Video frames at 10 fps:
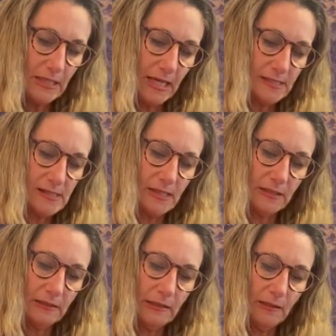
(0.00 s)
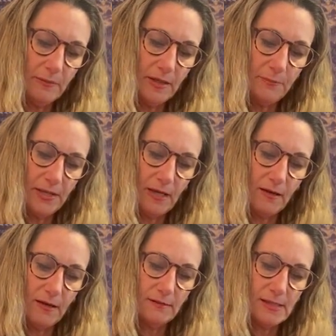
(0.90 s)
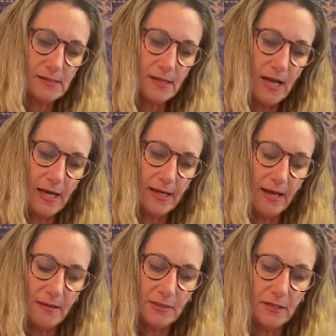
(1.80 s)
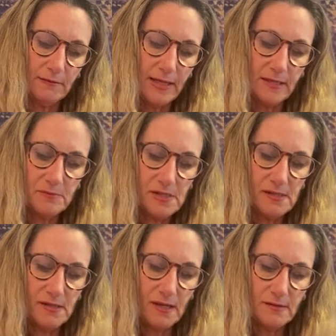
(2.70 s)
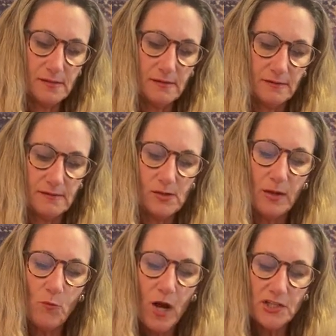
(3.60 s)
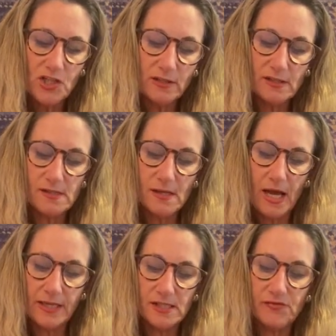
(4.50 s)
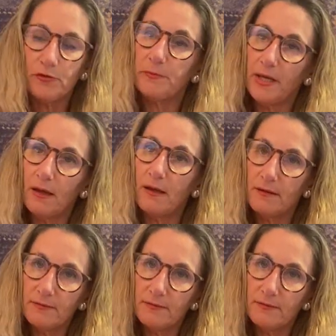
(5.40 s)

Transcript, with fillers: I see a little bit of pink on this guy. I'm gonna let him sit. So I'm watching the sides for pink.